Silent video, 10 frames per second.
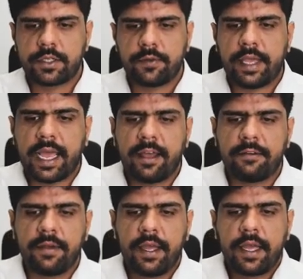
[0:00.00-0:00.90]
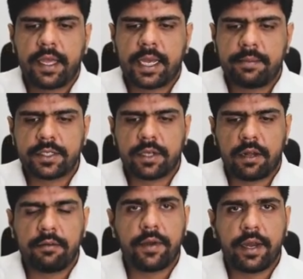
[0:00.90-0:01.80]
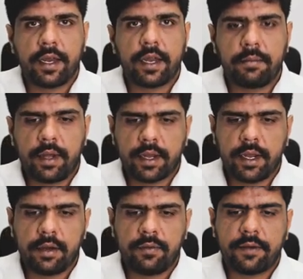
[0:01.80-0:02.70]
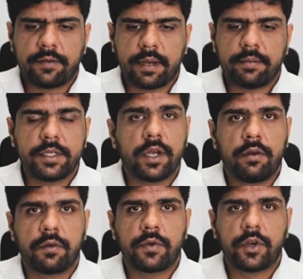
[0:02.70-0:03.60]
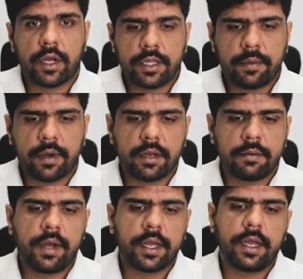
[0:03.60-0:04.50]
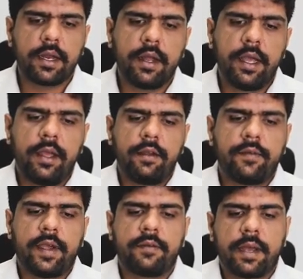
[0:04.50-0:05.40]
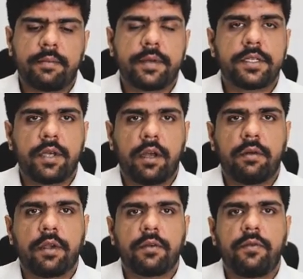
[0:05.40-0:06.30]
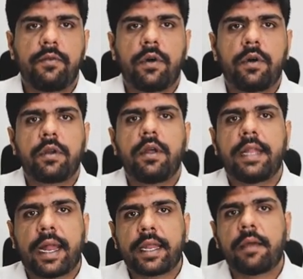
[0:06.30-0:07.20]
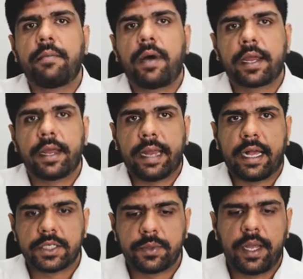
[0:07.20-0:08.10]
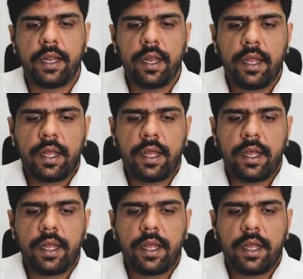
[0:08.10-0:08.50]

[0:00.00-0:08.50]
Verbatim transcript: So we have companies solving for Indian market, we have companies solving for North American market, we have companies solving for Latin market as well.